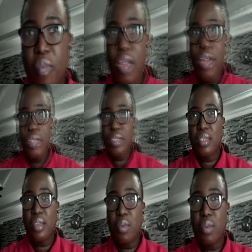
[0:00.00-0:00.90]
It
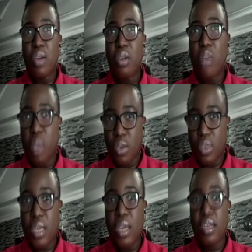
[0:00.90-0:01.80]
simply
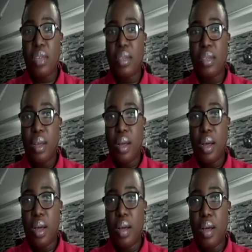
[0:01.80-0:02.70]
communicates
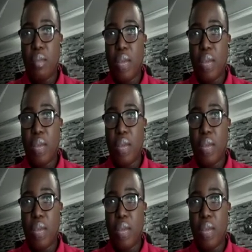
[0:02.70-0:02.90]
um,